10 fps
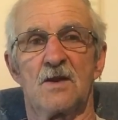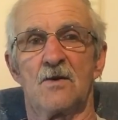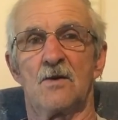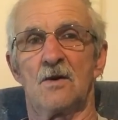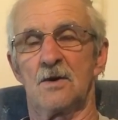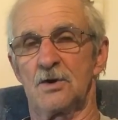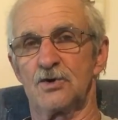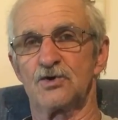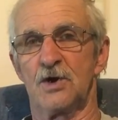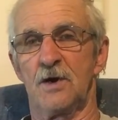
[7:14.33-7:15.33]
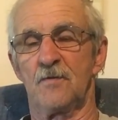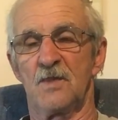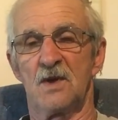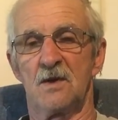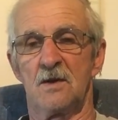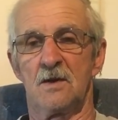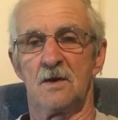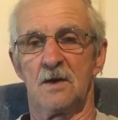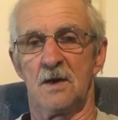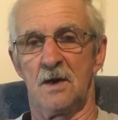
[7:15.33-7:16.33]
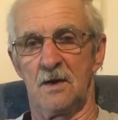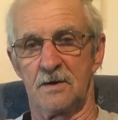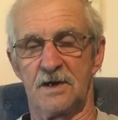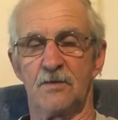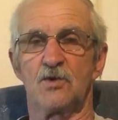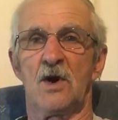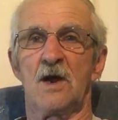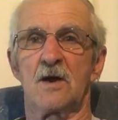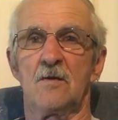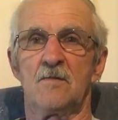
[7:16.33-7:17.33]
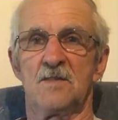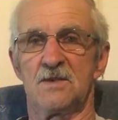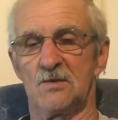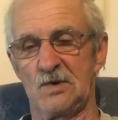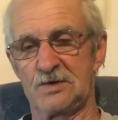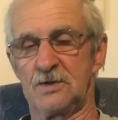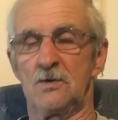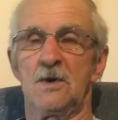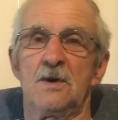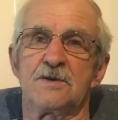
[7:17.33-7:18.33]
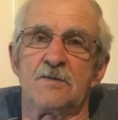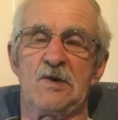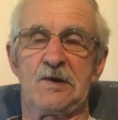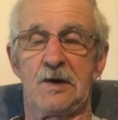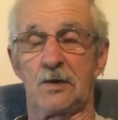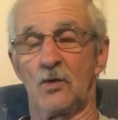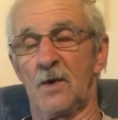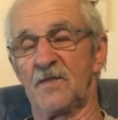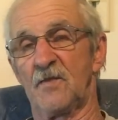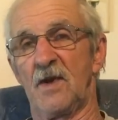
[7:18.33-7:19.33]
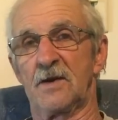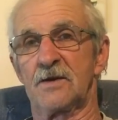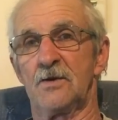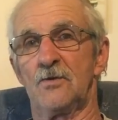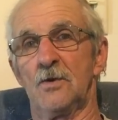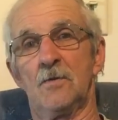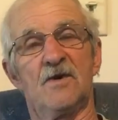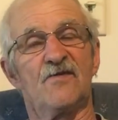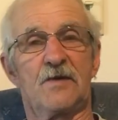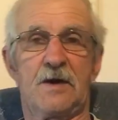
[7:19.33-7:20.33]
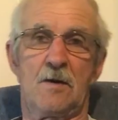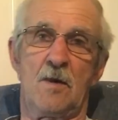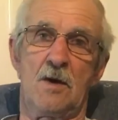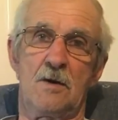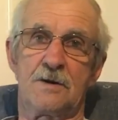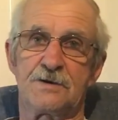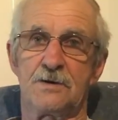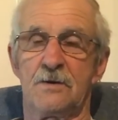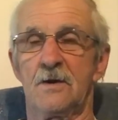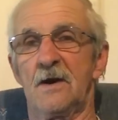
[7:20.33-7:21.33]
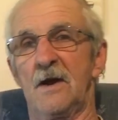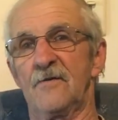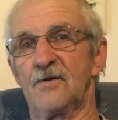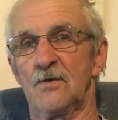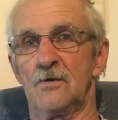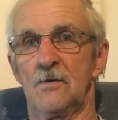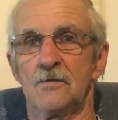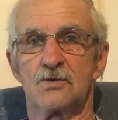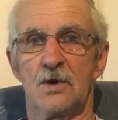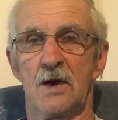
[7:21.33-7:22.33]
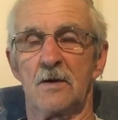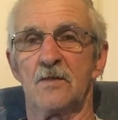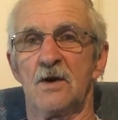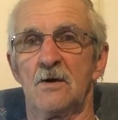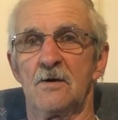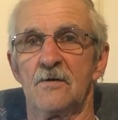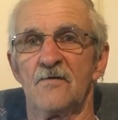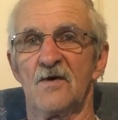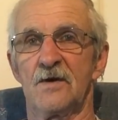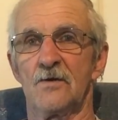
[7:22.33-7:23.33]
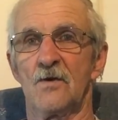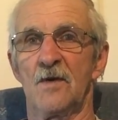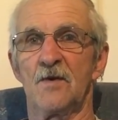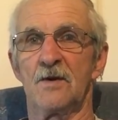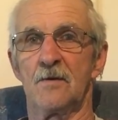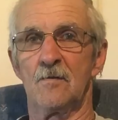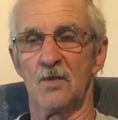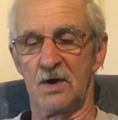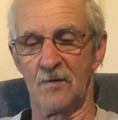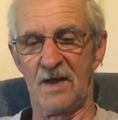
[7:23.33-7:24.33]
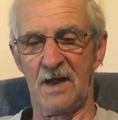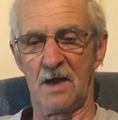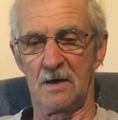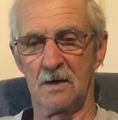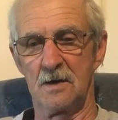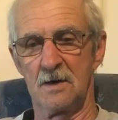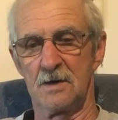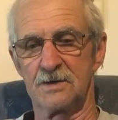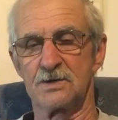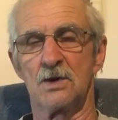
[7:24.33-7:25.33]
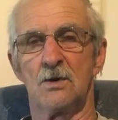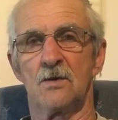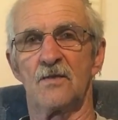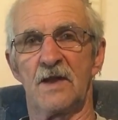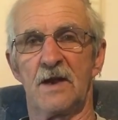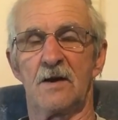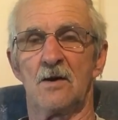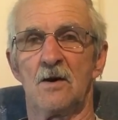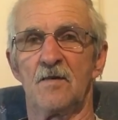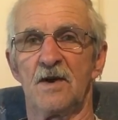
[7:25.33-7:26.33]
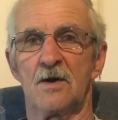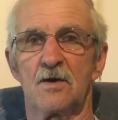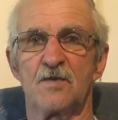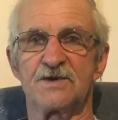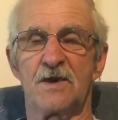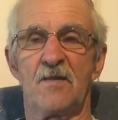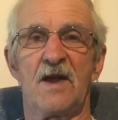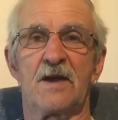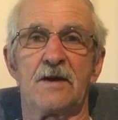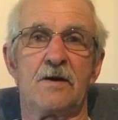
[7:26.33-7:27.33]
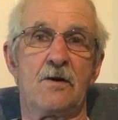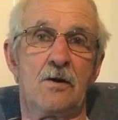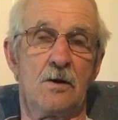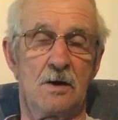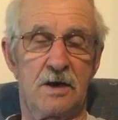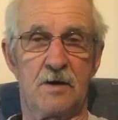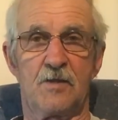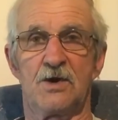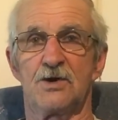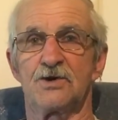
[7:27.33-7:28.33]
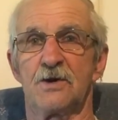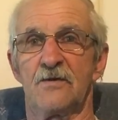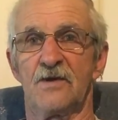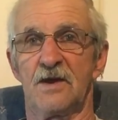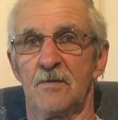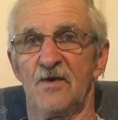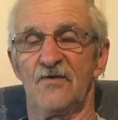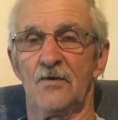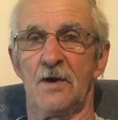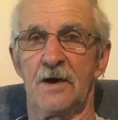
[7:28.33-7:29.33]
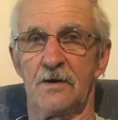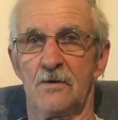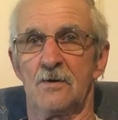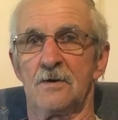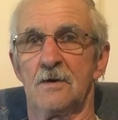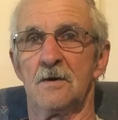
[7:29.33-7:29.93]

they were all in good shape and keep track of them. And once in a while, somebody take their weapon back to their room and forget about it. So then I have to go track them down and find the weapon and bring it back. So they had to all be 100% back in there and all the ammunition and everything before I could go